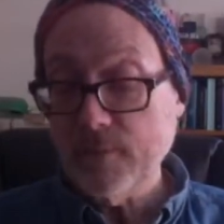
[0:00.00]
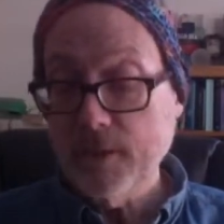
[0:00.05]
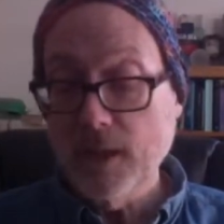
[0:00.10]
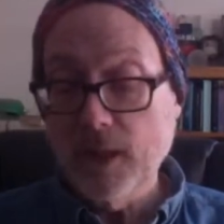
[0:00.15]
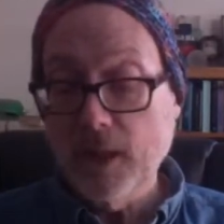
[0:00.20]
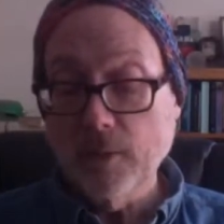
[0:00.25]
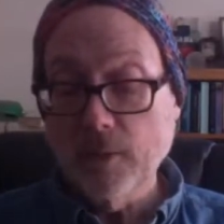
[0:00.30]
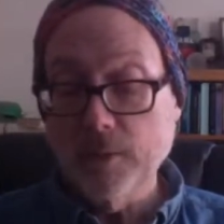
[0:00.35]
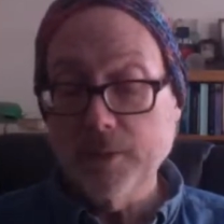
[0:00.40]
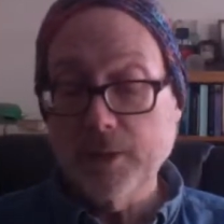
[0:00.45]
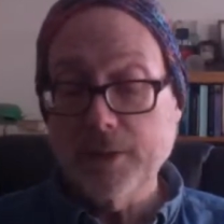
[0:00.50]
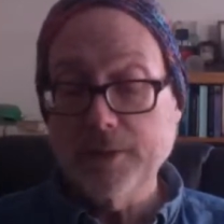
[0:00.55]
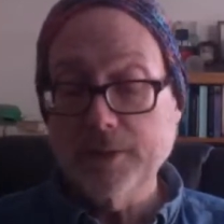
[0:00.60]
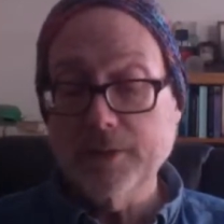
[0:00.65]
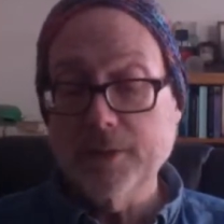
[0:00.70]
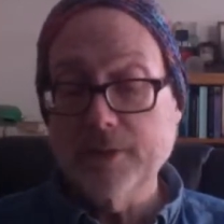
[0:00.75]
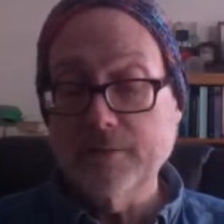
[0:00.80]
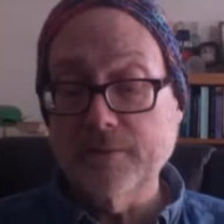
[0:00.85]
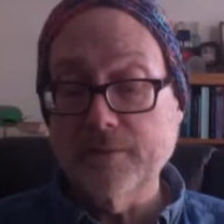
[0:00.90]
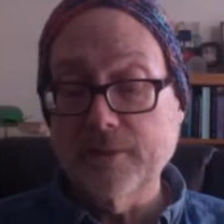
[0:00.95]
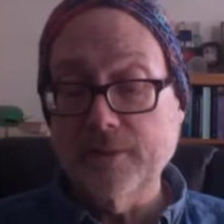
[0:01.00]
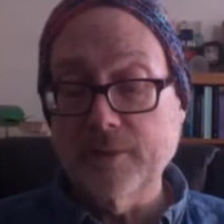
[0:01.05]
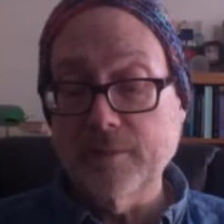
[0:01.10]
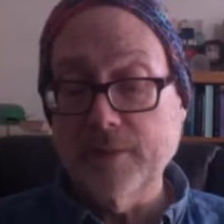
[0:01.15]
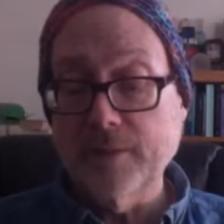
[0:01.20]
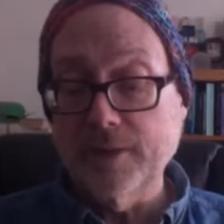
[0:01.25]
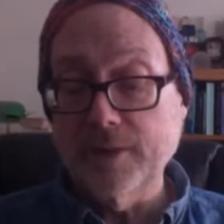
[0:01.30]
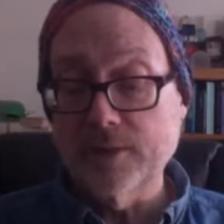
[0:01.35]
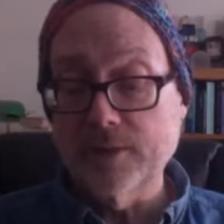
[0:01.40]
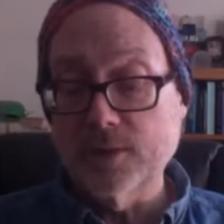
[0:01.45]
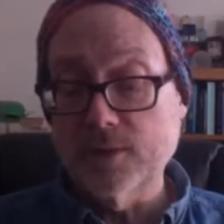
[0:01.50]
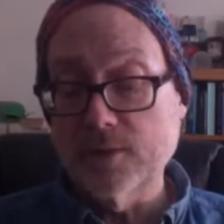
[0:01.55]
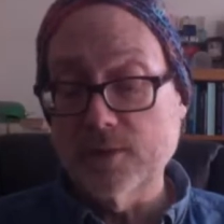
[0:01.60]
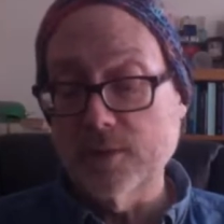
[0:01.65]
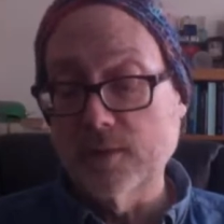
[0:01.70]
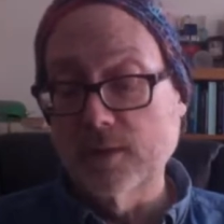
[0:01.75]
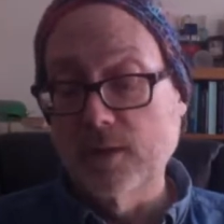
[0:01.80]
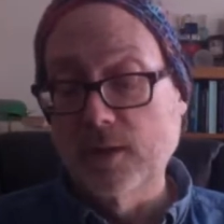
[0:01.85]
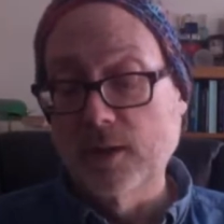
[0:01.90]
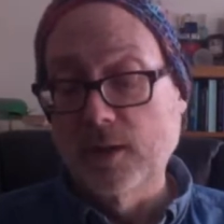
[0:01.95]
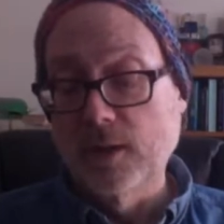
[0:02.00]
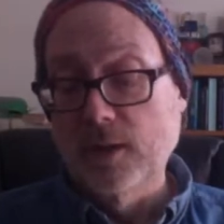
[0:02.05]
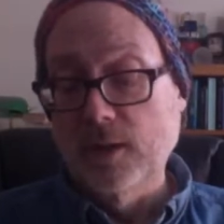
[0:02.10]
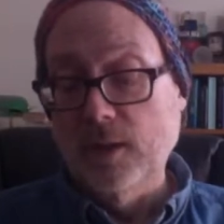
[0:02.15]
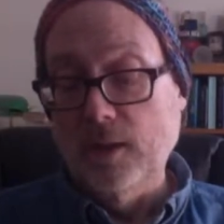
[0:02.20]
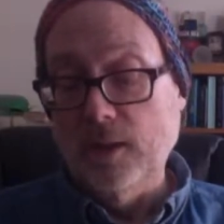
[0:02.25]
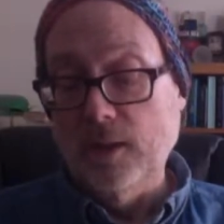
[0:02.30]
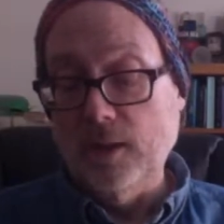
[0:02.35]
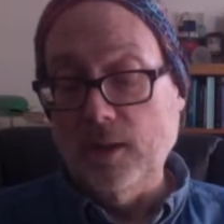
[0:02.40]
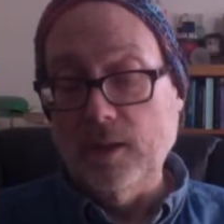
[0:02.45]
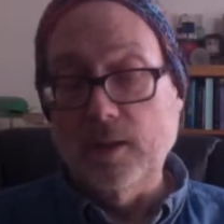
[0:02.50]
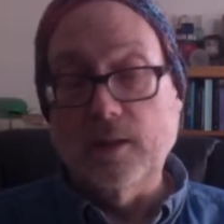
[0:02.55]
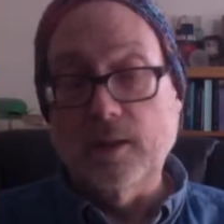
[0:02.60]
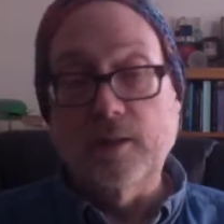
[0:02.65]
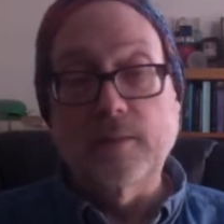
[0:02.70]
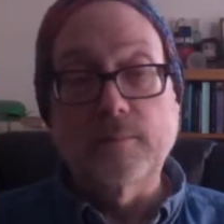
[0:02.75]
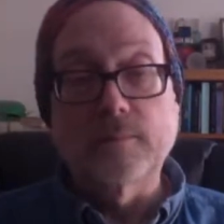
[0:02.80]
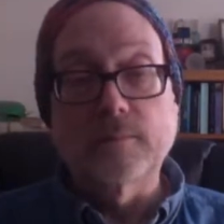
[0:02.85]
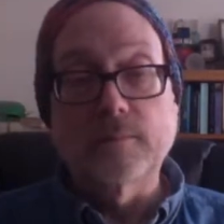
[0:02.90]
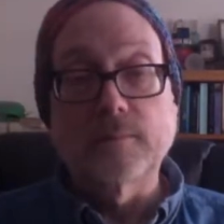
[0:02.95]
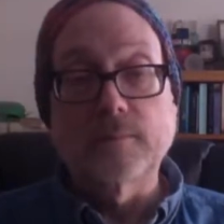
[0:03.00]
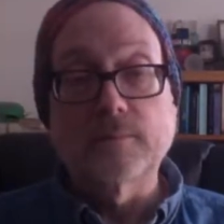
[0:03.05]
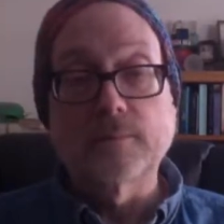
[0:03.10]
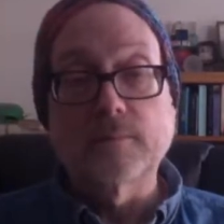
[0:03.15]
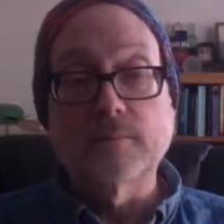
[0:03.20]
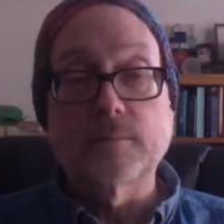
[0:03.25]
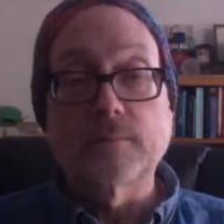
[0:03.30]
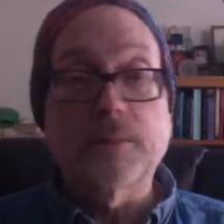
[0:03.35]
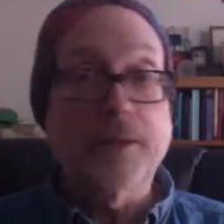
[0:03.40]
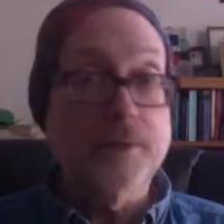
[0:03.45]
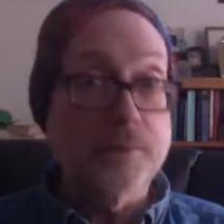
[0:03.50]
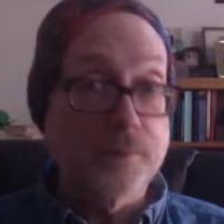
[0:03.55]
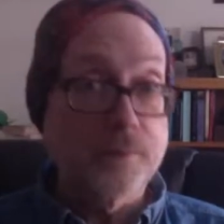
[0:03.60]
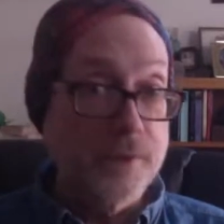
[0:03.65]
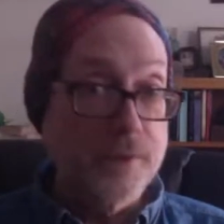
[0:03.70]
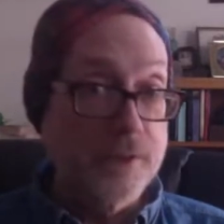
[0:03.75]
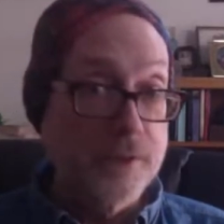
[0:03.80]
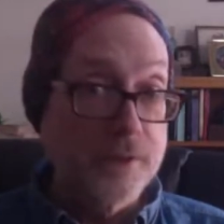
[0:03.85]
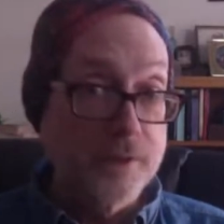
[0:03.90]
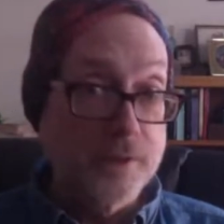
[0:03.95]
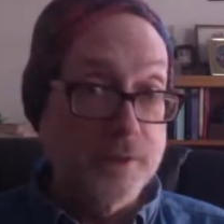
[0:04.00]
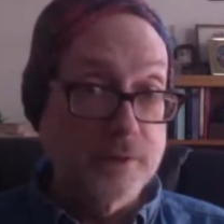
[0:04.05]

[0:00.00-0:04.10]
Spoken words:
I would like that very much. By the way,